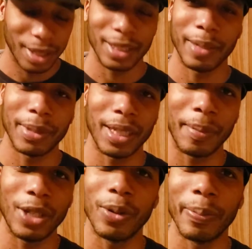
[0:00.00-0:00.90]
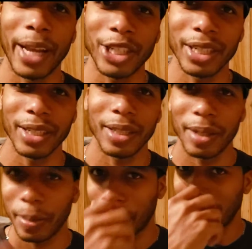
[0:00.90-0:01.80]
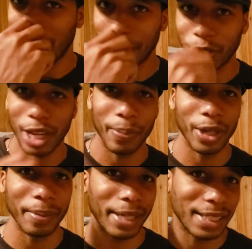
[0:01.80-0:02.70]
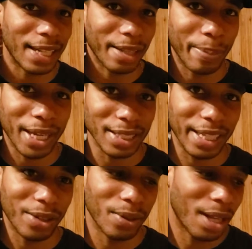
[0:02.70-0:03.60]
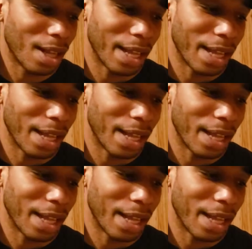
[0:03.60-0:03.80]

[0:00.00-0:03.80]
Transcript: seems I'm a little impatient, but I'm trying to put, it's not the biggest deal.